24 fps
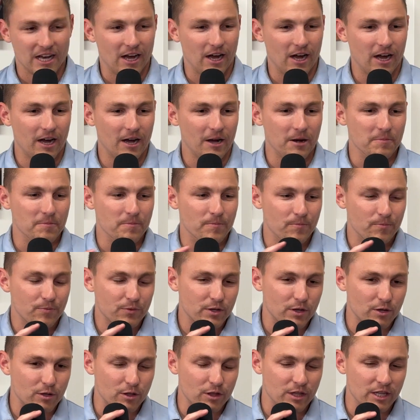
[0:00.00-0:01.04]

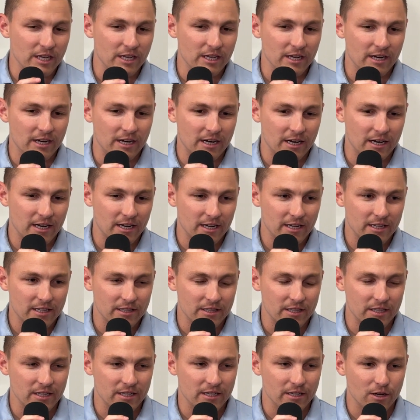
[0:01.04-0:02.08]

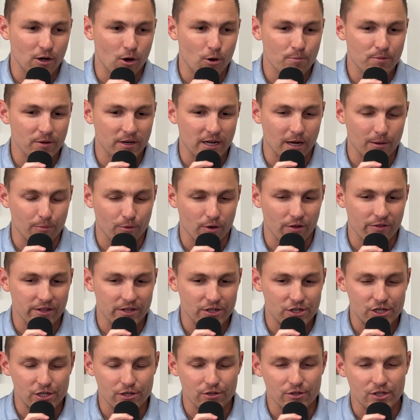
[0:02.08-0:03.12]
The Open Cup run
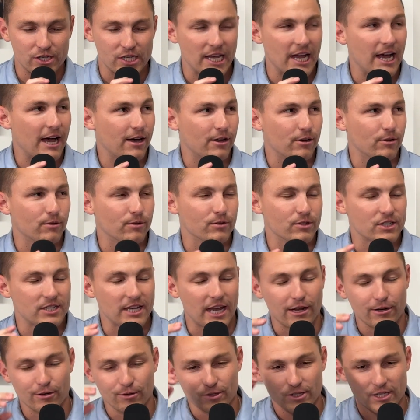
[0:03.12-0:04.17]
this year, Seattle,
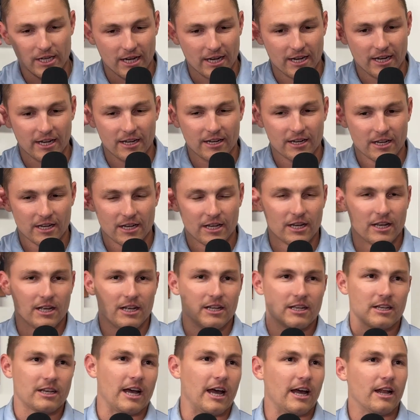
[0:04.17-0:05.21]
San Jose,
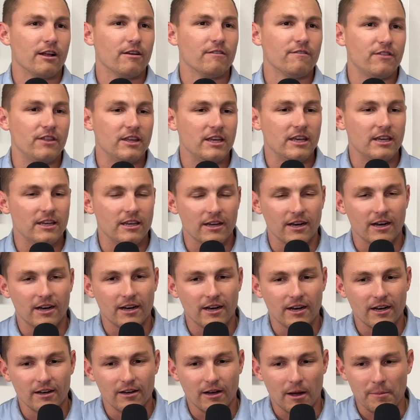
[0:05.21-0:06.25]
kind of
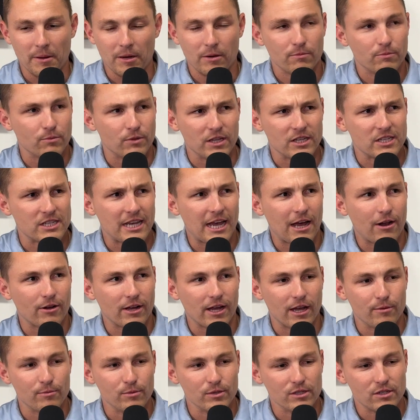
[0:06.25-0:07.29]
the Seattle
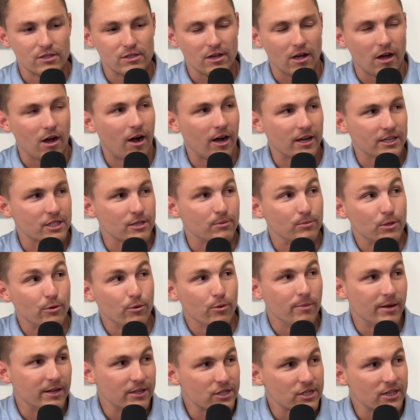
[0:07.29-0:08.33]
game was awesome. You were
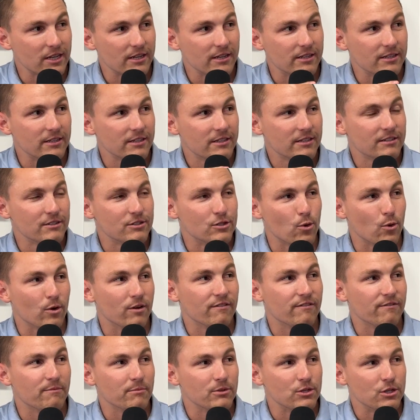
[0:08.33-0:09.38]
mentioning Jordan,
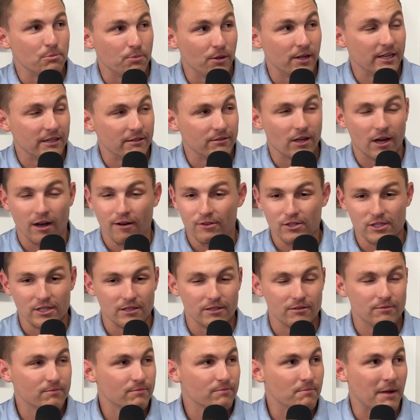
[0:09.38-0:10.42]
you played,
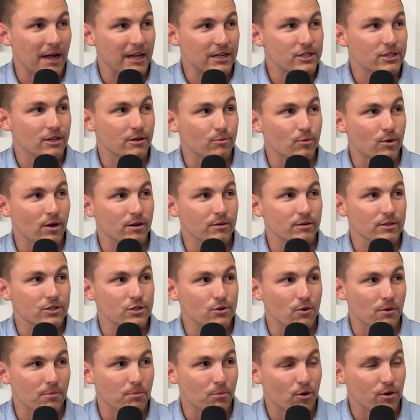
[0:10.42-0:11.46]
obviously matched up well with
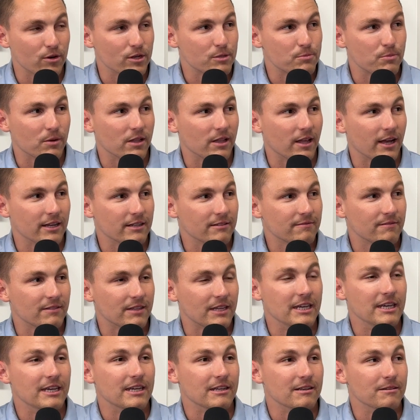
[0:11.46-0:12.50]
Jordan Morris, but like
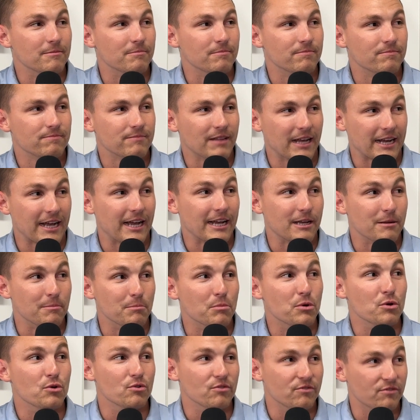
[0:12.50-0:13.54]
that guy can
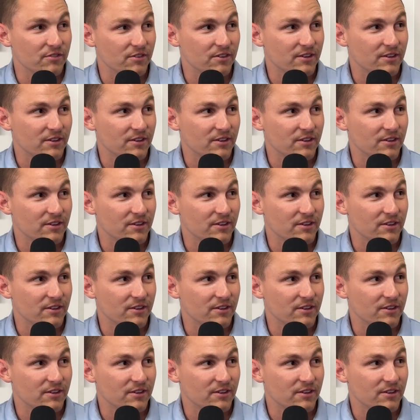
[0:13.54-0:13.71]
move.